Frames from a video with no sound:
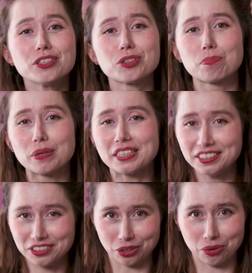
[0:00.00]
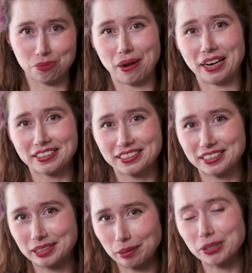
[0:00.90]
So please don't make
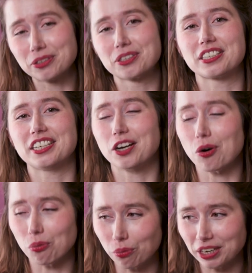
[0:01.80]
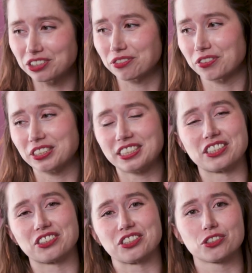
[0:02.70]
similarly wasteful
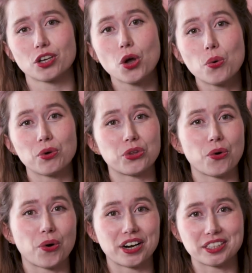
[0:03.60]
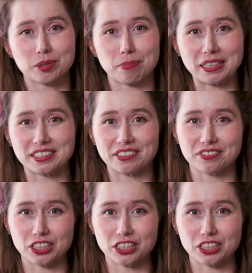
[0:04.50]
decisions with your expensive